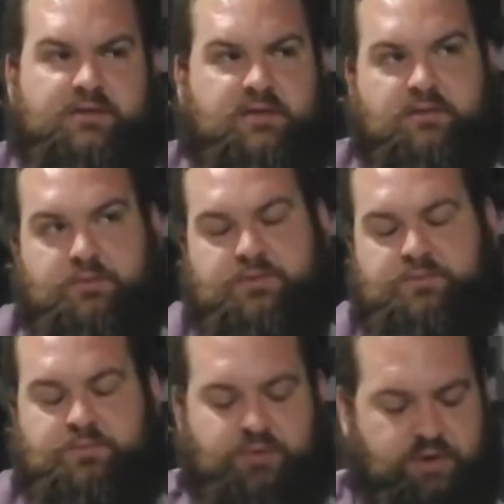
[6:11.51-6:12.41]
and it was
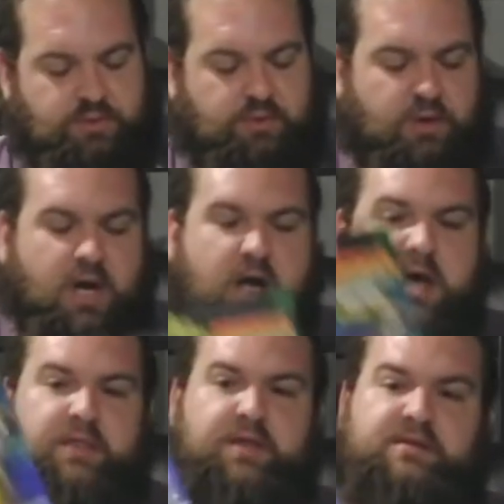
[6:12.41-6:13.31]
pretty cool.
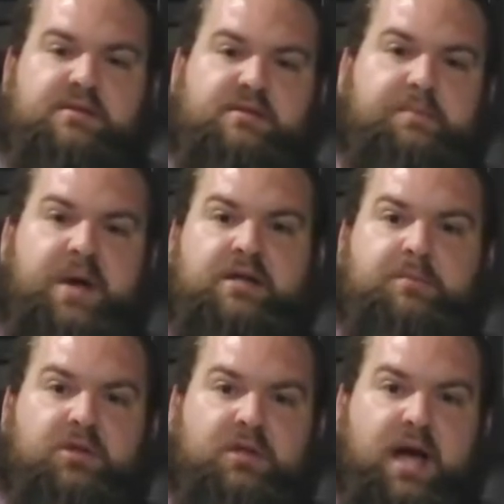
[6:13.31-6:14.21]
This is the
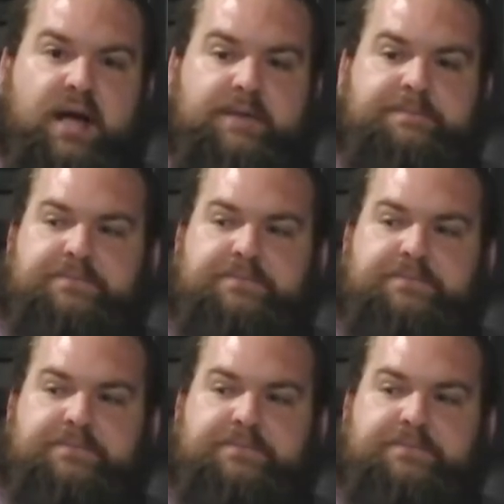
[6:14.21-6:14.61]
bendable line.